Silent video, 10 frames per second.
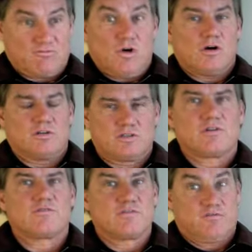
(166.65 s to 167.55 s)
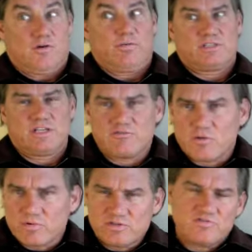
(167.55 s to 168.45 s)
whoa, it's over 4%,
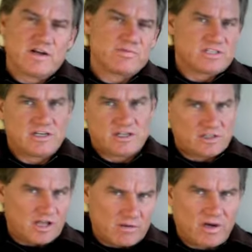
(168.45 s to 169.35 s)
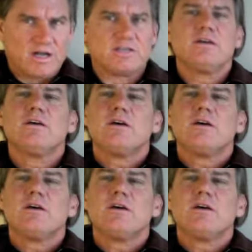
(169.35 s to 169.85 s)
4.25% on the long bond.